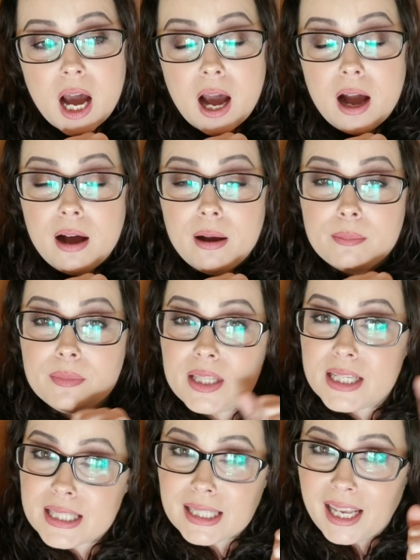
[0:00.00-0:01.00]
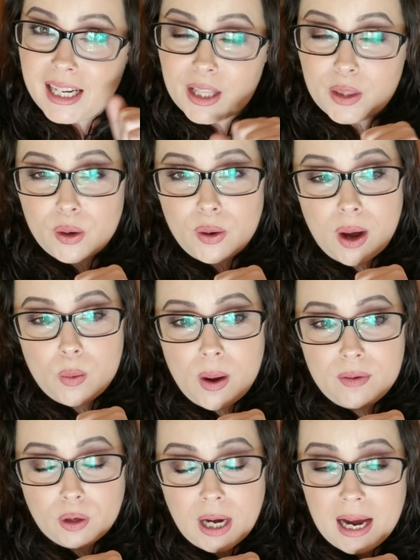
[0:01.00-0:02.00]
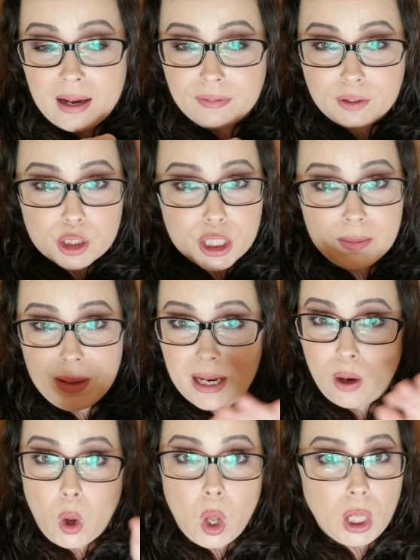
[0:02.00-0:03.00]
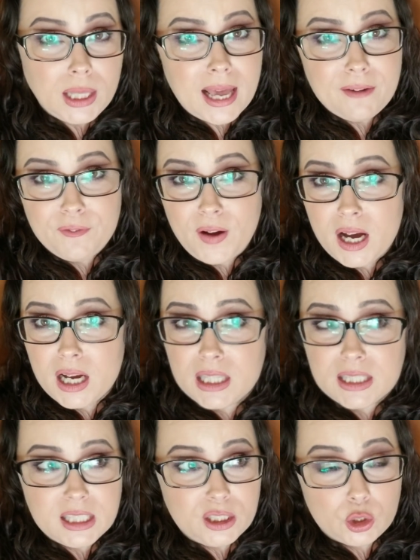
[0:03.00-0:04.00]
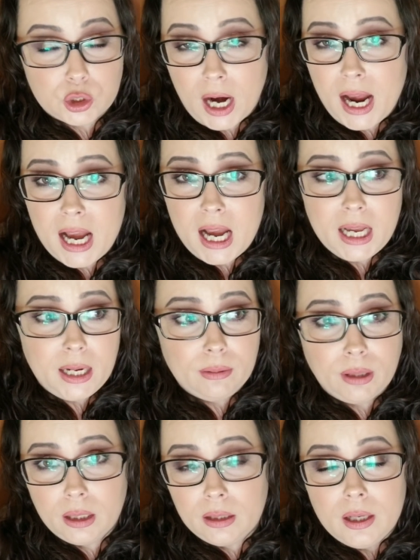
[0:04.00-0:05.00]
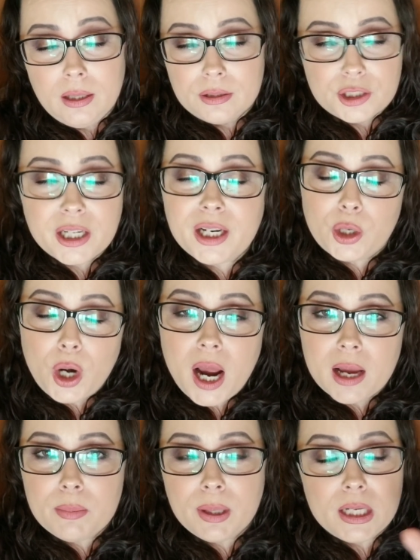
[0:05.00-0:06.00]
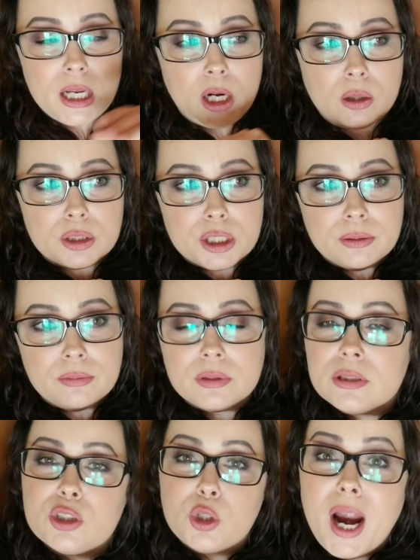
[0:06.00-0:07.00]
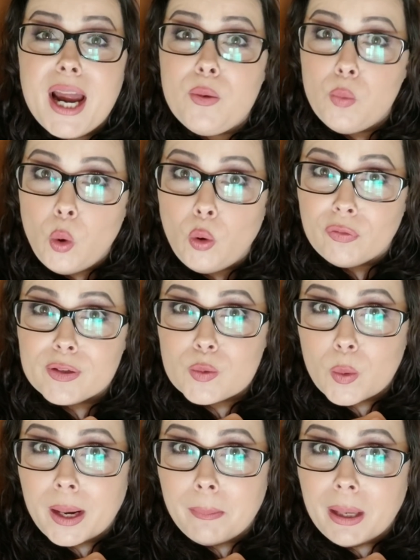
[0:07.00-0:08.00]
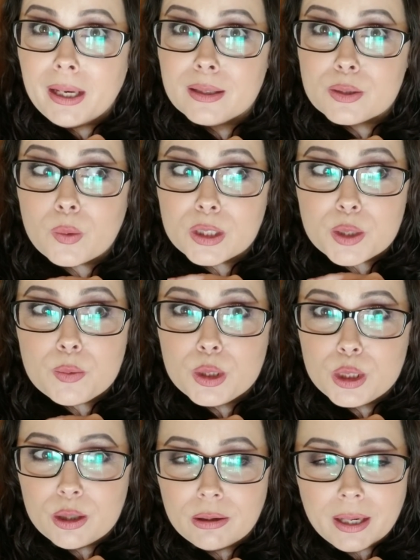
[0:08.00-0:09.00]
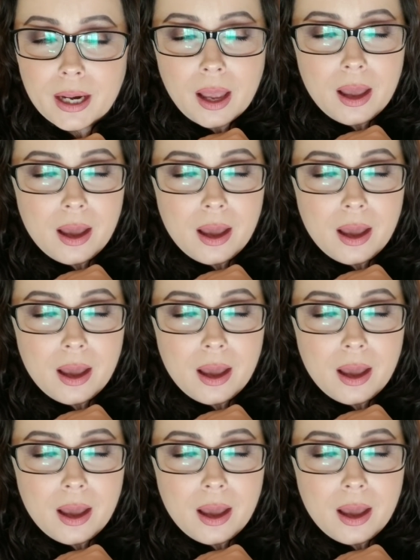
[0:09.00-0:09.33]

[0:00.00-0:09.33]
This lady, though, however, after she made all that fuss and cried, and she didn't cry, but, you know, she was crying wolf is what I mean, is what she was doing.